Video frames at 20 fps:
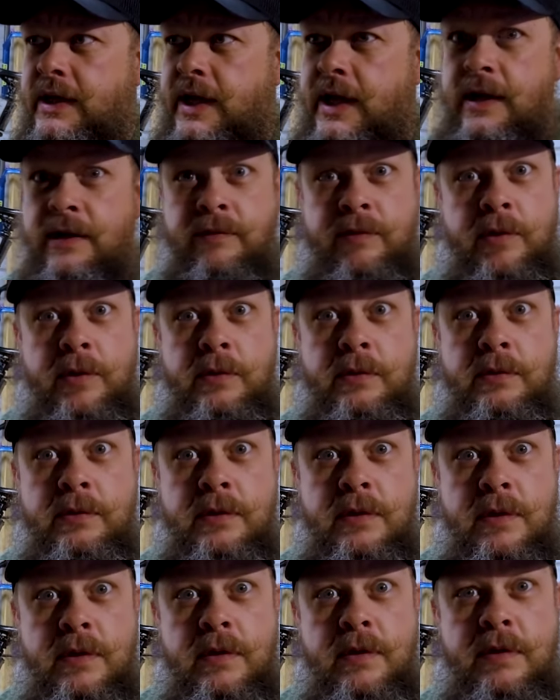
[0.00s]
And the food.
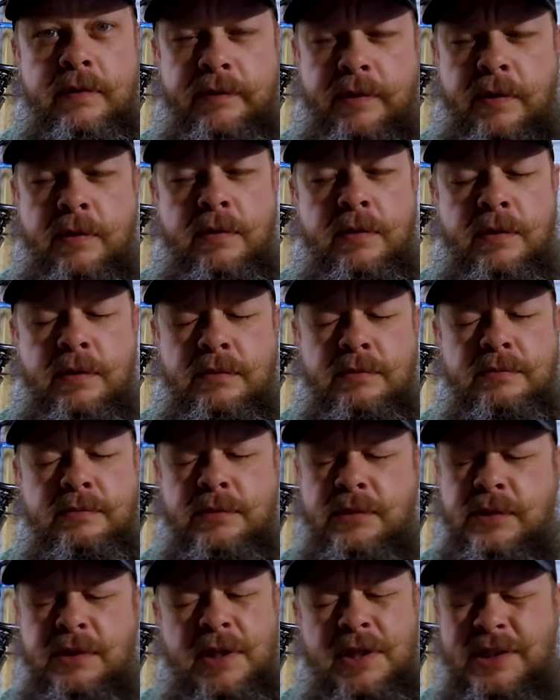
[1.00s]
The food
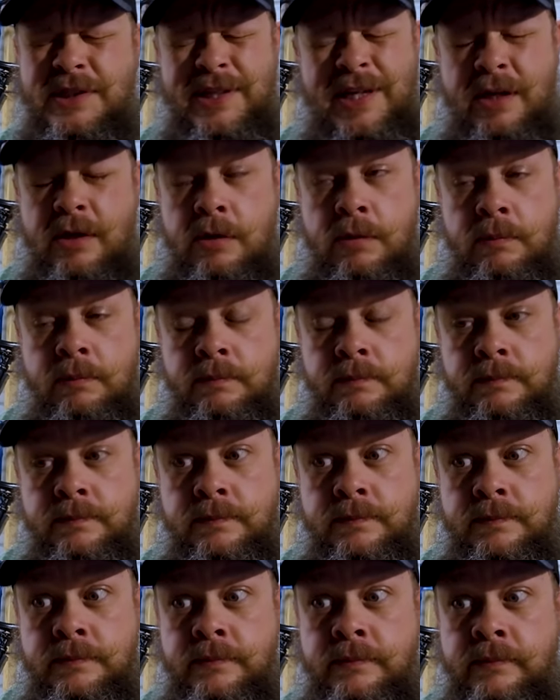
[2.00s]
doesn't help.
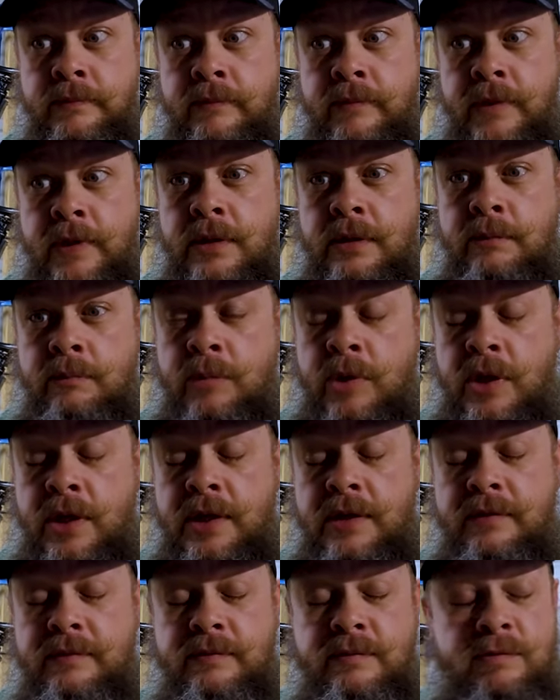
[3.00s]

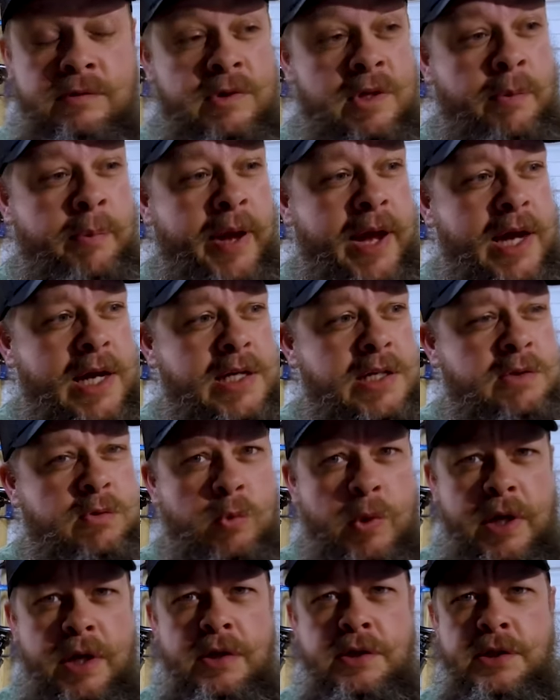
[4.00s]
But the past
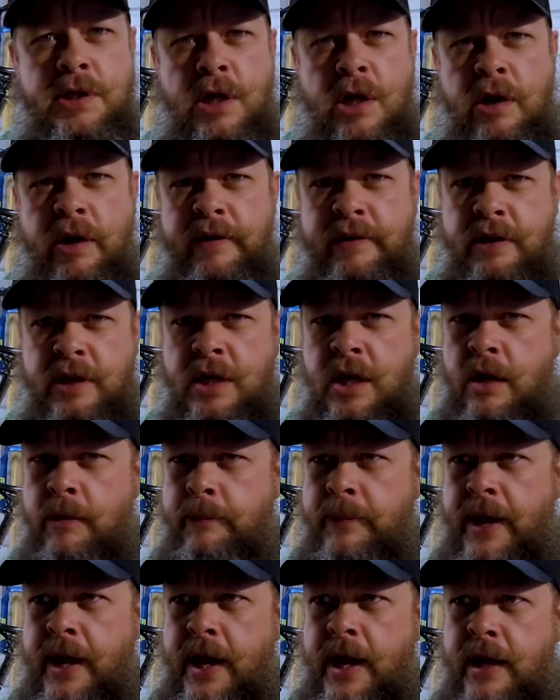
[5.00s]
week or so, I've
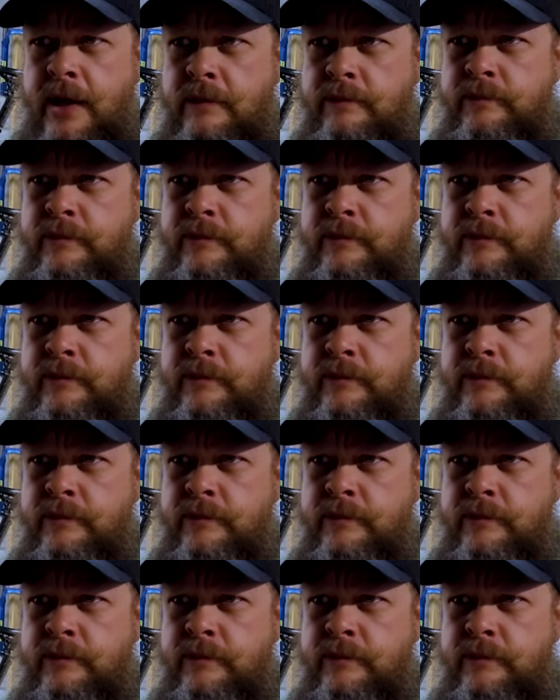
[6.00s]
cut back.